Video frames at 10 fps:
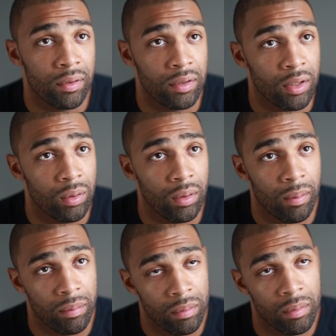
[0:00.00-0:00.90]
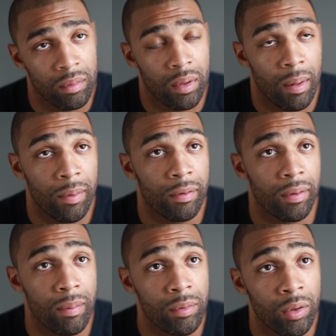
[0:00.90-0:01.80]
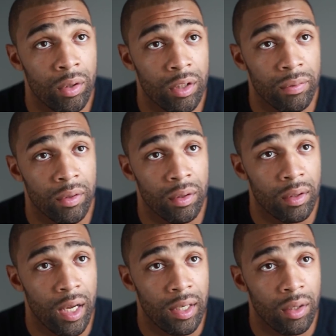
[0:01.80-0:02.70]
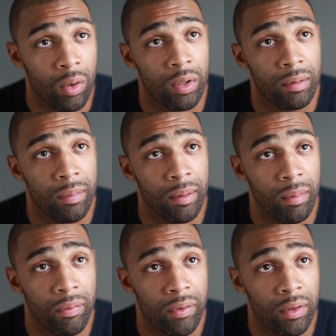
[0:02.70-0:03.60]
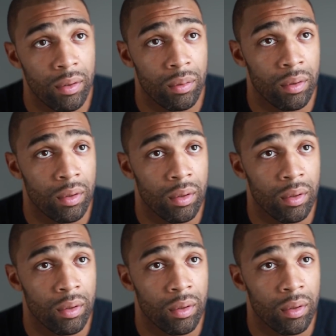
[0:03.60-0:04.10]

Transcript: And so um, I'm here, I'm doing this for not only me, but for you.